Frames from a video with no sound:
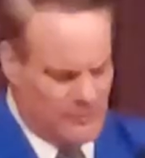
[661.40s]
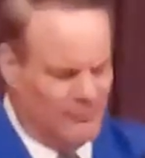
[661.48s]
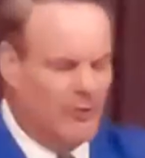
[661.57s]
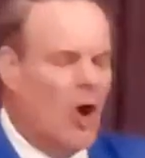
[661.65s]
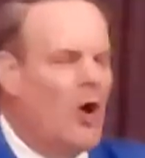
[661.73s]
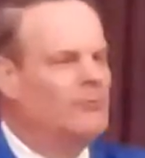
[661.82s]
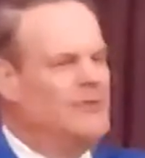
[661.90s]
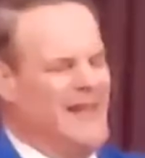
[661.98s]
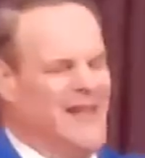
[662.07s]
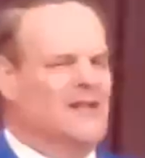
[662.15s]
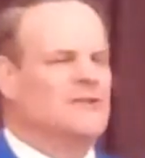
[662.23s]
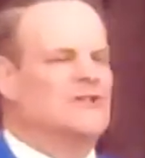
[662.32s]
involved
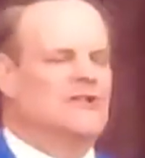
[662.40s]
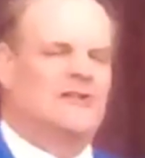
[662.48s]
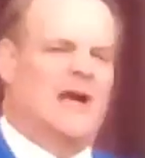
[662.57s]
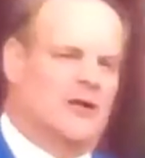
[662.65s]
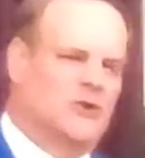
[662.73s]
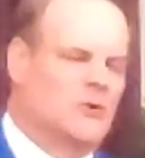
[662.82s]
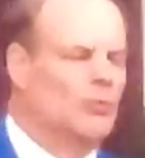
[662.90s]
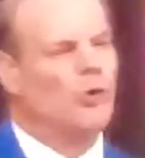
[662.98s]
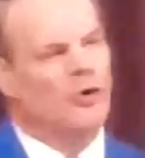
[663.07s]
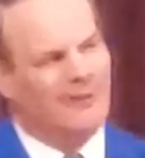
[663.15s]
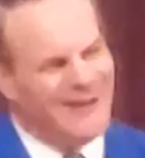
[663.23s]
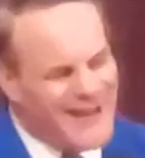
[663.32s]
in
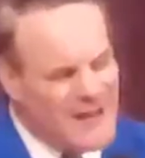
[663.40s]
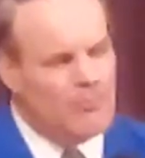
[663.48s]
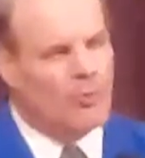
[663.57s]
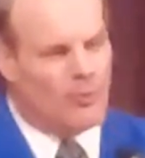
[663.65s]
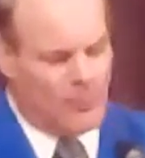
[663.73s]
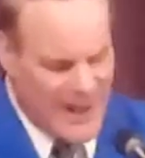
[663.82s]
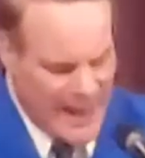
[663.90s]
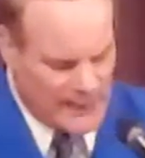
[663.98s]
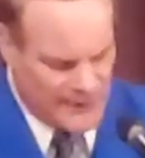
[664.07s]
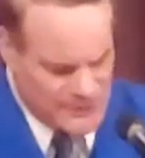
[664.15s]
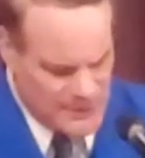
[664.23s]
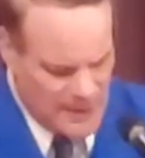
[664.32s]
sexual
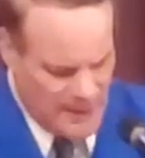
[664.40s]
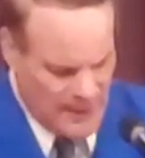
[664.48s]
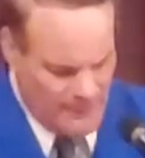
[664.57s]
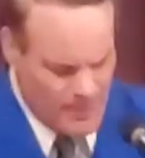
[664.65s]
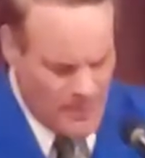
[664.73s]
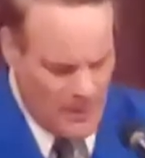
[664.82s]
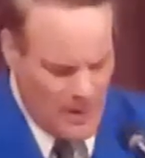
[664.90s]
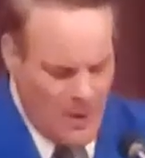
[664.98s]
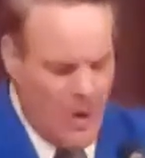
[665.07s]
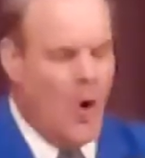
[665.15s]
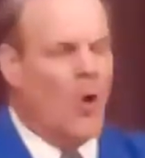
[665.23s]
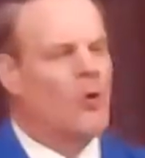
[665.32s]
immorality
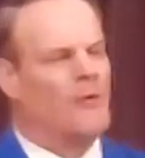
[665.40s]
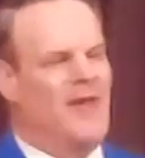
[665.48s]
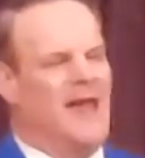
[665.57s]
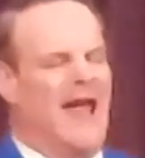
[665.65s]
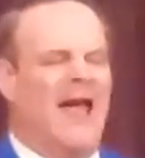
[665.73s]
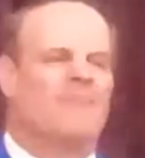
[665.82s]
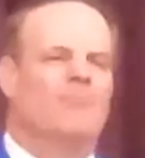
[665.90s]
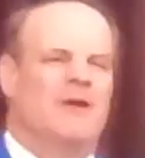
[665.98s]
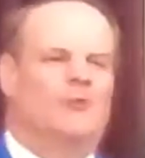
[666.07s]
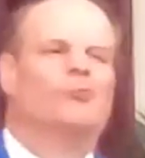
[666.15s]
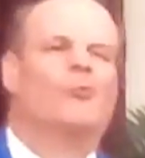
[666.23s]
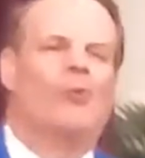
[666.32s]
or they have
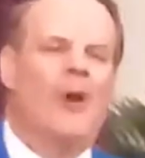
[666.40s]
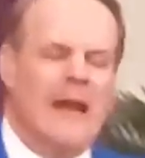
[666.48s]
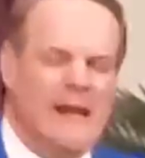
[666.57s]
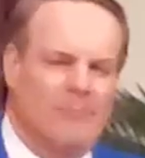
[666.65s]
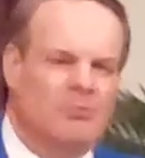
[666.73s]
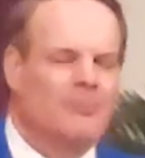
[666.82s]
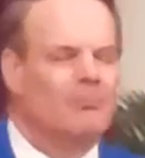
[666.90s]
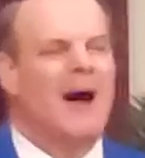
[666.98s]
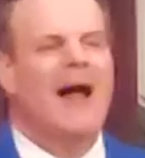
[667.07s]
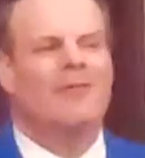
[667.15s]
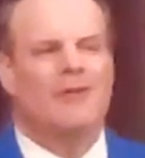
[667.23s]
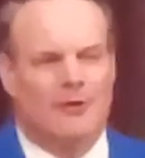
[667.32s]
been raped
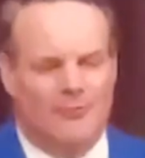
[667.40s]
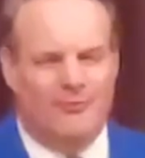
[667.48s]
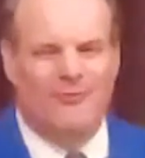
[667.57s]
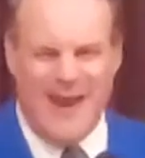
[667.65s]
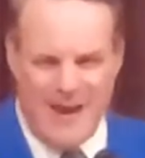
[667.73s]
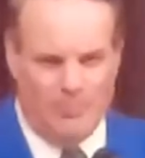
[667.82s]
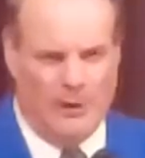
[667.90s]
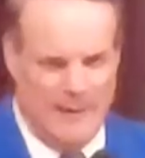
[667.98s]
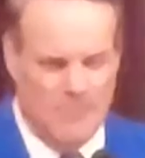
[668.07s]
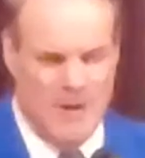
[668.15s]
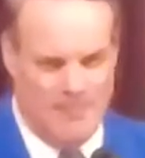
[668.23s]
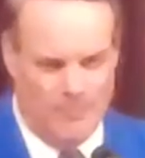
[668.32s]
by their family
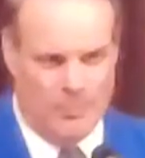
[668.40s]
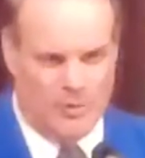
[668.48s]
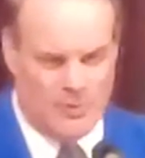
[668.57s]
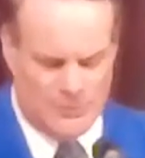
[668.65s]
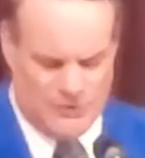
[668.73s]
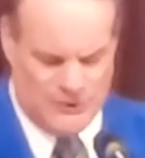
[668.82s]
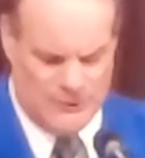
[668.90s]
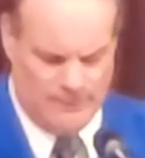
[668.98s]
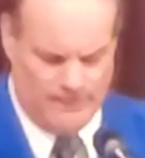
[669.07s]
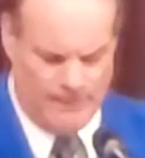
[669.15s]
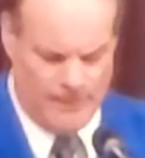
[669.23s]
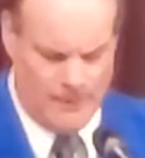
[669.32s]
members.
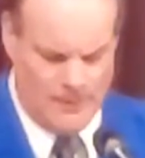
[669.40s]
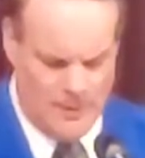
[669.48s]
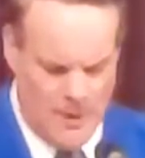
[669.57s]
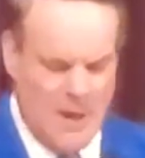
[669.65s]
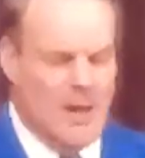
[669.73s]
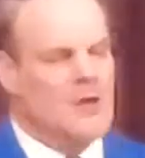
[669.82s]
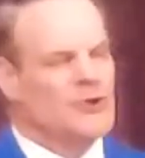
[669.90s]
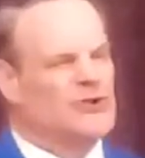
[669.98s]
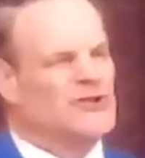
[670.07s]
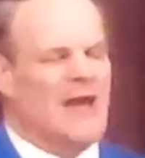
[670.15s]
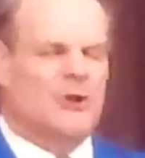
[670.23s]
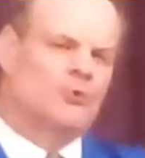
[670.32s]

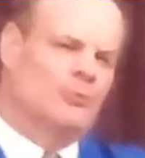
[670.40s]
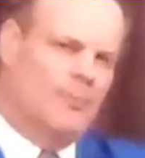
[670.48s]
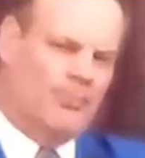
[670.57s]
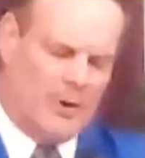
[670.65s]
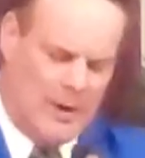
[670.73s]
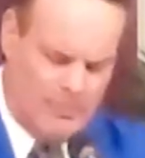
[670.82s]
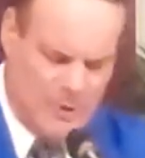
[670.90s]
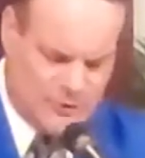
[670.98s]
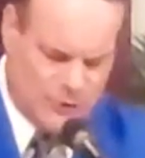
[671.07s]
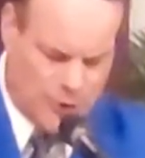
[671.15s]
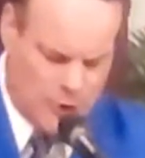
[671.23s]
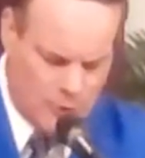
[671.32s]
Sexual
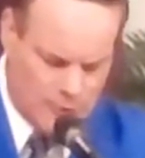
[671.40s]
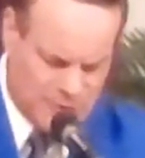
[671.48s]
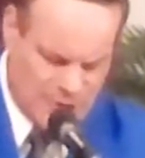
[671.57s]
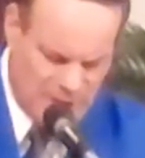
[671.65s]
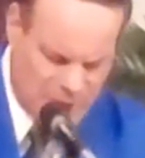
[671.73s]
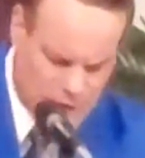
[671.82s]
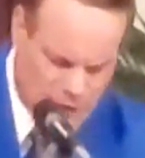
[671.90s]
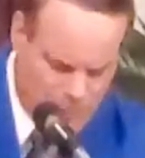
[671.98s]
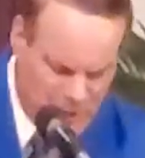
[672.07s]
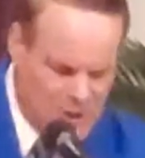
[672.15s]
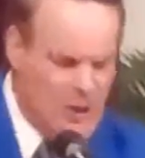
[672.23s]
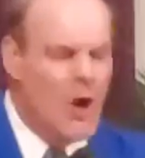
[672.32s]
promiscuity should
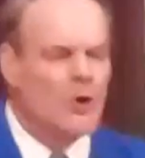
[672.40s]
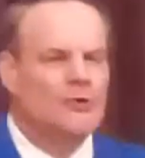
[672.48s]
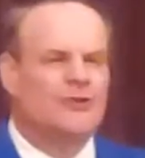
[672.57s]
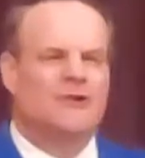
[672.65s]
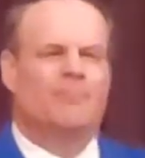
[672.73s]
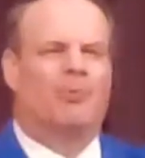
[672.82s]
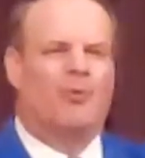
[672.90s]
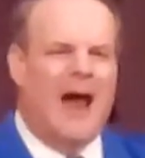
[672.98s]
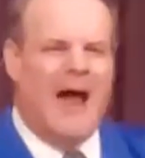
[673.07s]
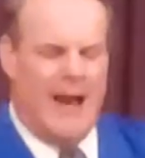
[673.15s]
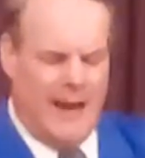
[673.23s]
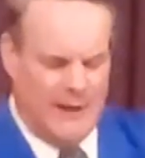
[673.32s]
be no
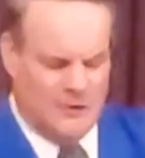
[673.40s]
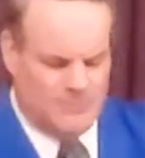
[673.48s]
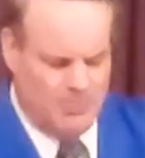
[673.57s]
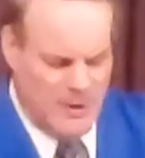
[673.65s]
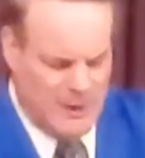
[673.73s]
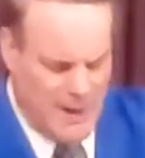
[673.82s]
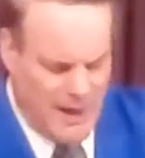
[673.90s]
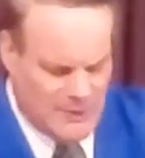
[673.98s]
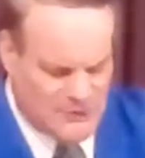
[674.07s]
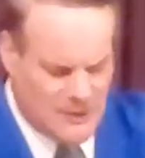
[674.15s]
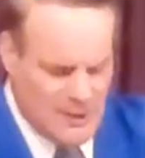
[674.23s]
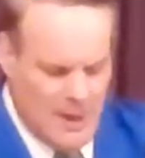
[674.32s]
surprise
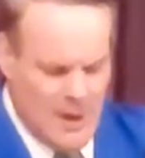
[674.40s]
because